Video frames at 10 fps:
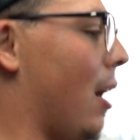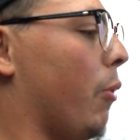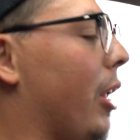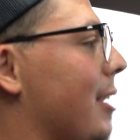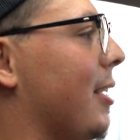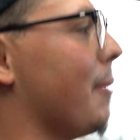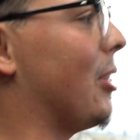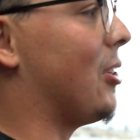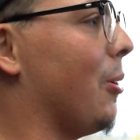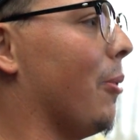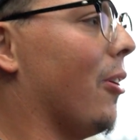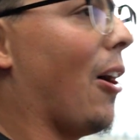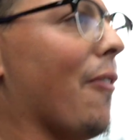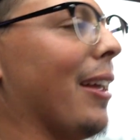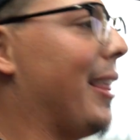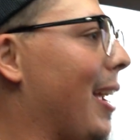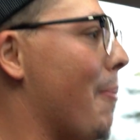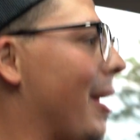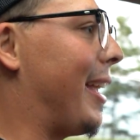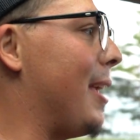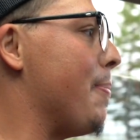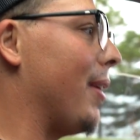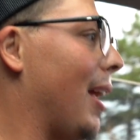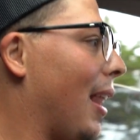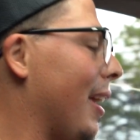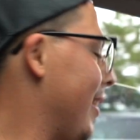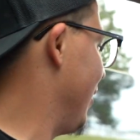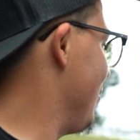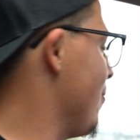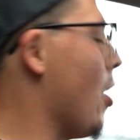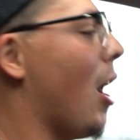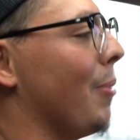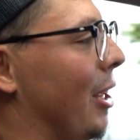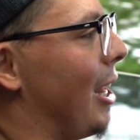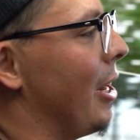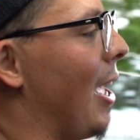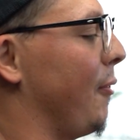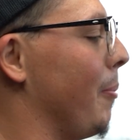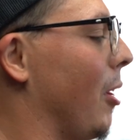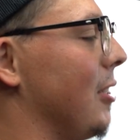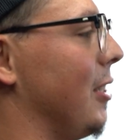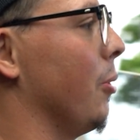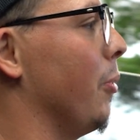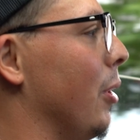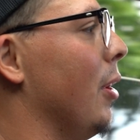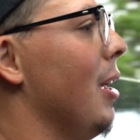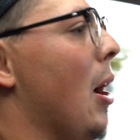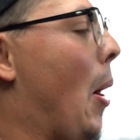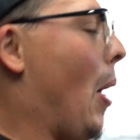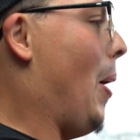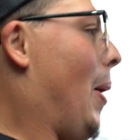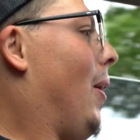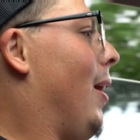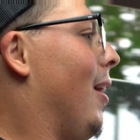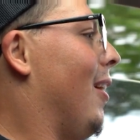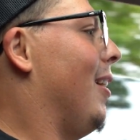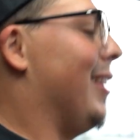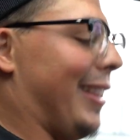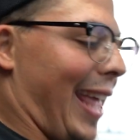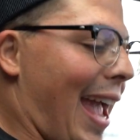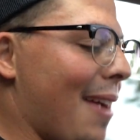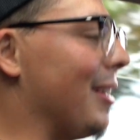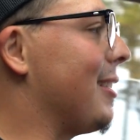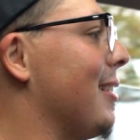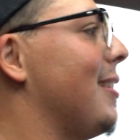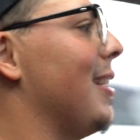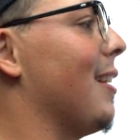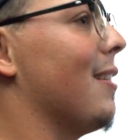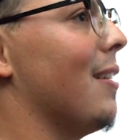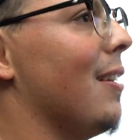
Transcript: What do you guys think about the steering wheel cover? I think I might keep it. I like it. No, I'm gonna get an aftermarket steering wheel. Damn, this is sick.